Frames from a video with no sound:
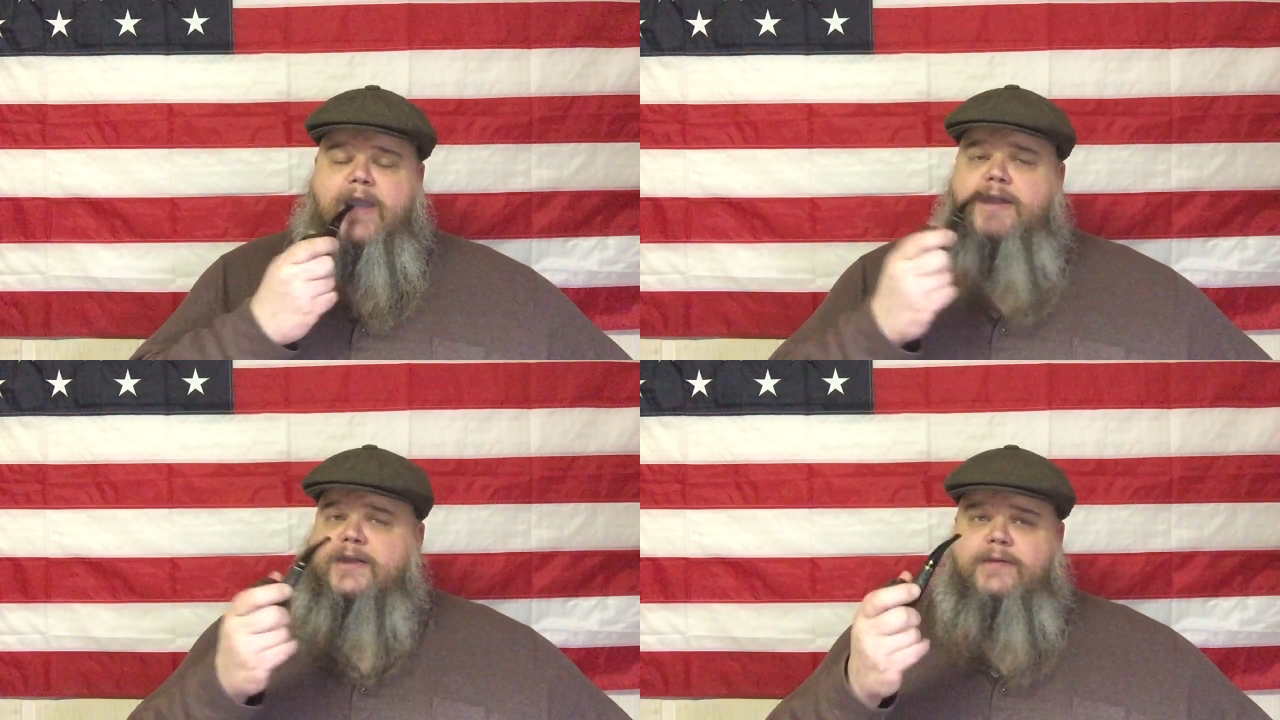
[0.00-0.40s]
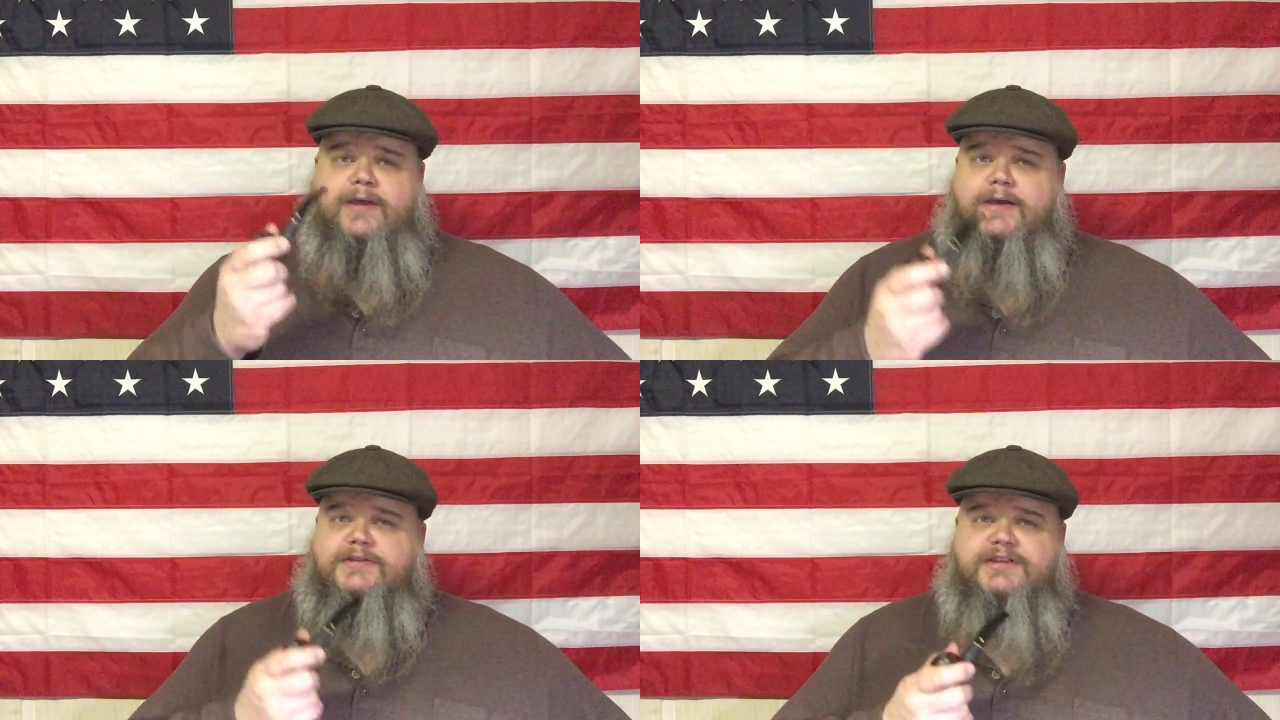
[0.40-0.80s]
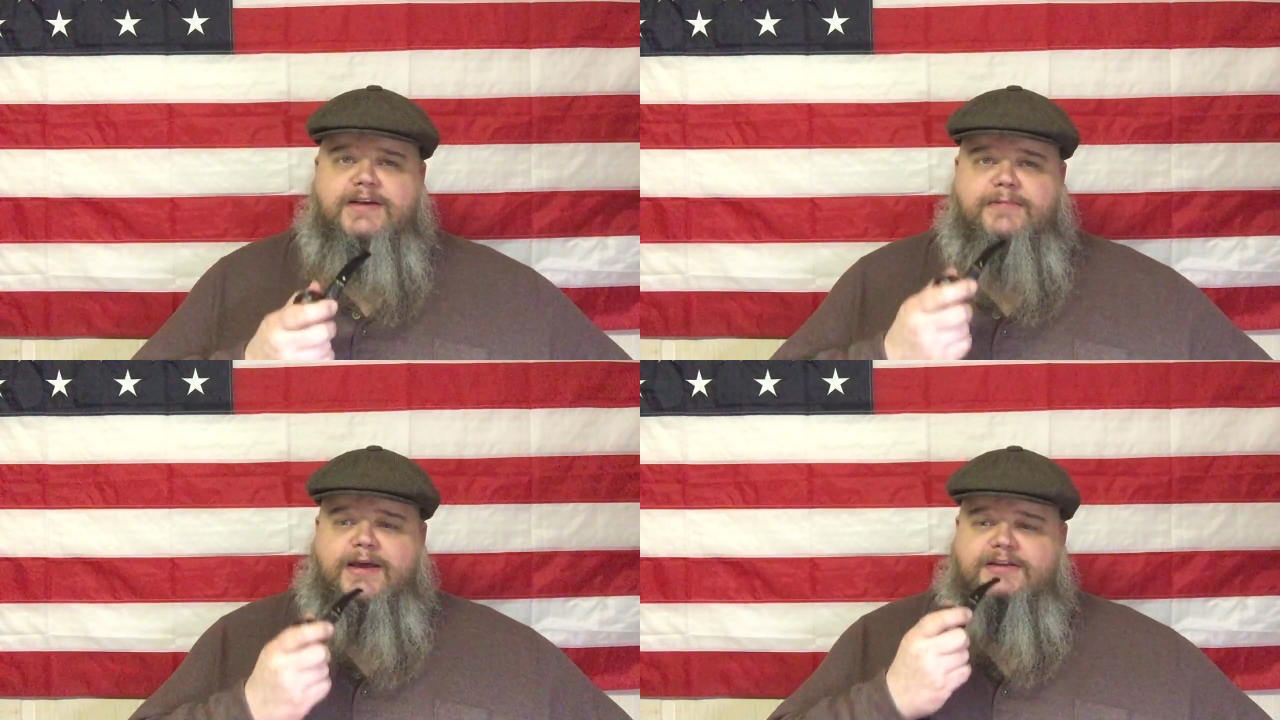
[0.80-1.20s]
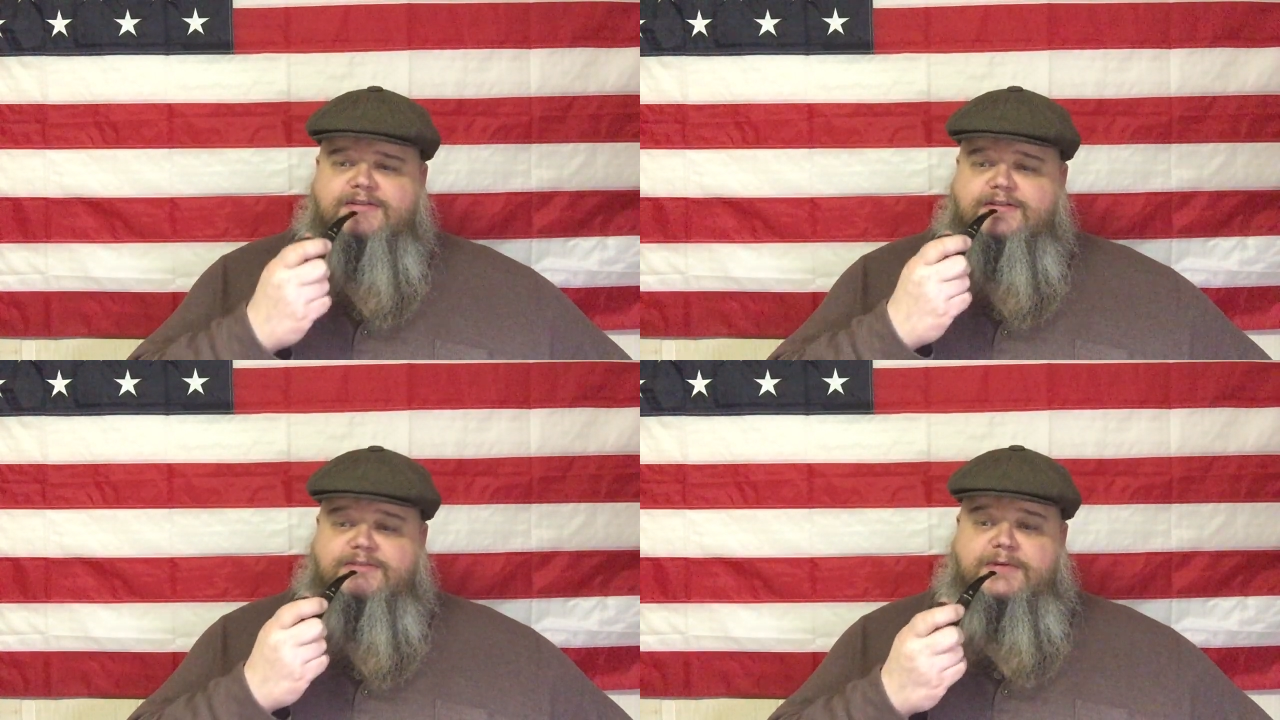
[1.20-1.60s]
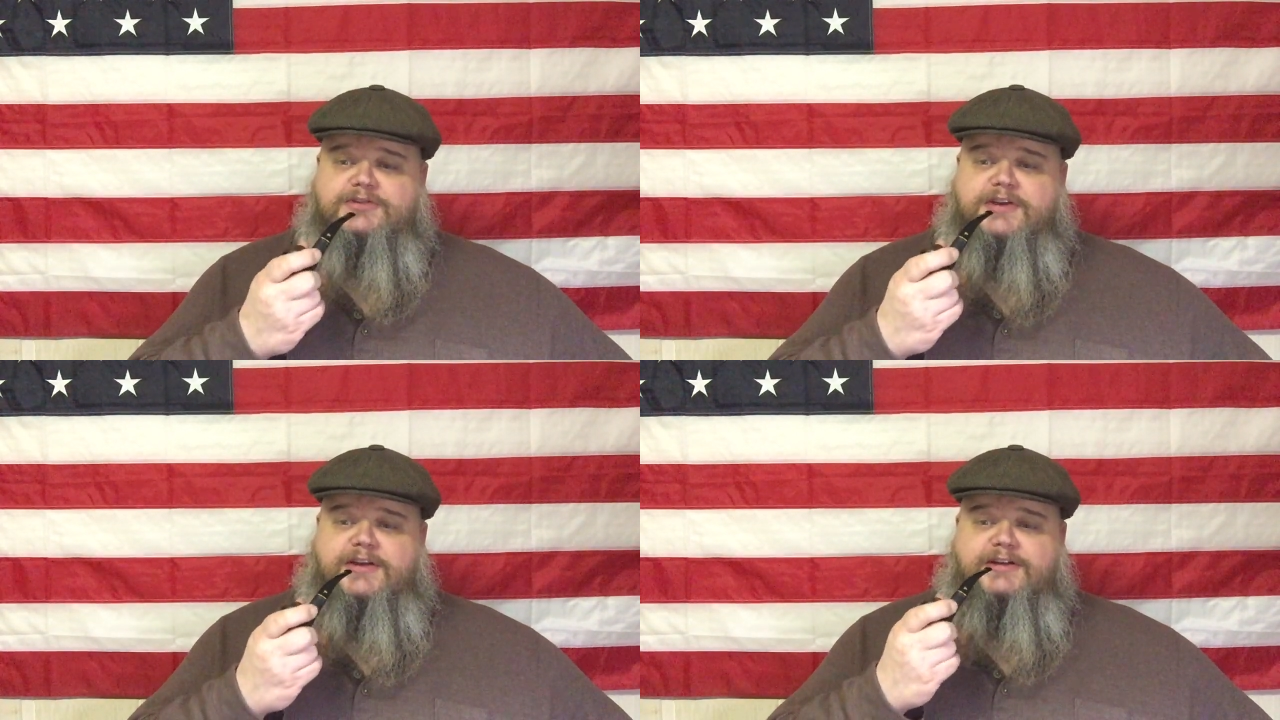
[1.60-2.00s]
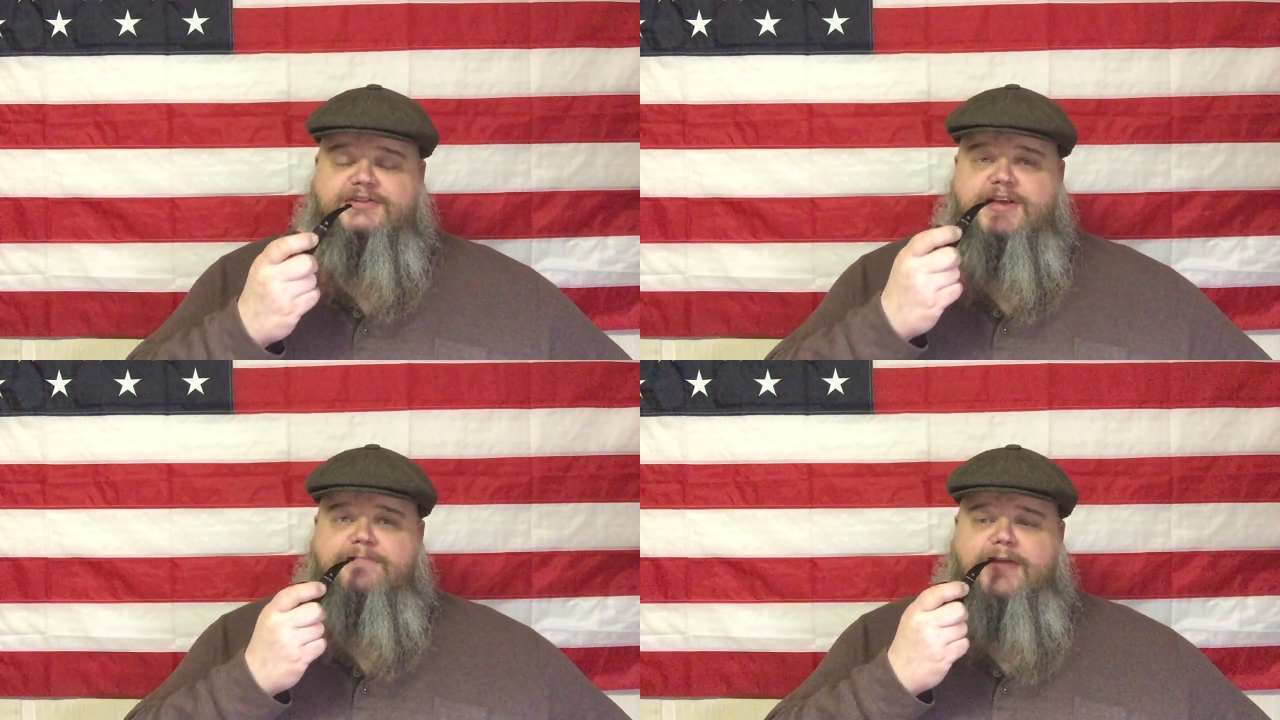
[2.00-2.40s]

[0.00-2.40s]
And I like a sandblast, especially a nice deep